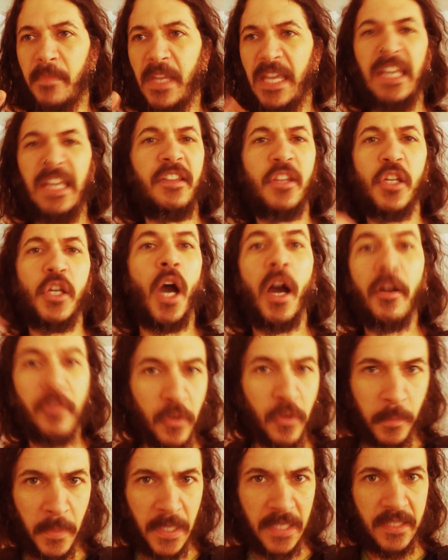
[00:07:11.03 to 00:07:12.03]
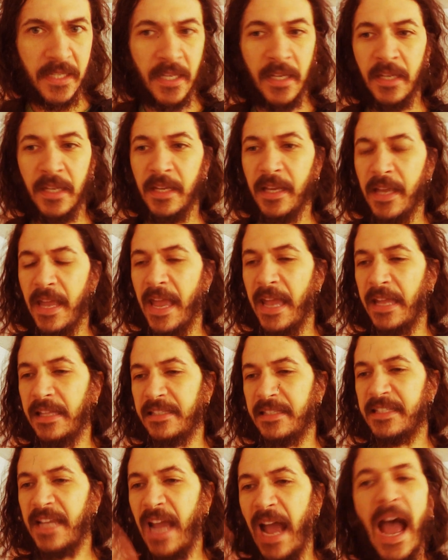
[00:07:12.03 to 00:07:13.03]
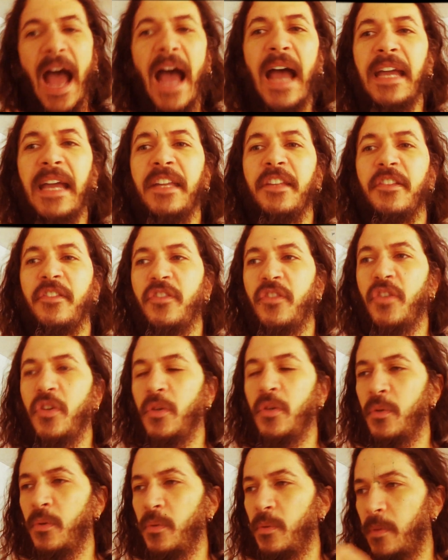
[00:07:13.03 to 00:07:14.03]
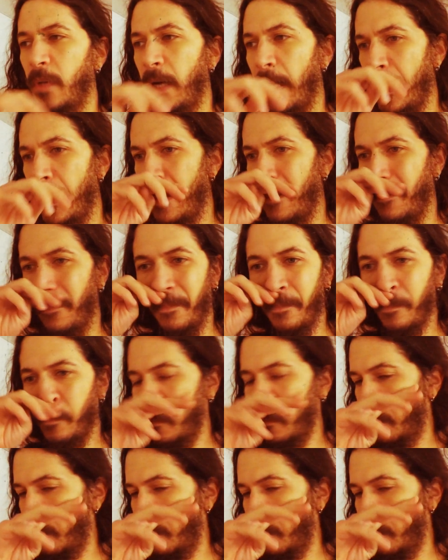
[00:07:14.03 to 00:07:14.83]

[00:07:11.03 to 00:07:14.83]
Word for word: his government and ties to, um,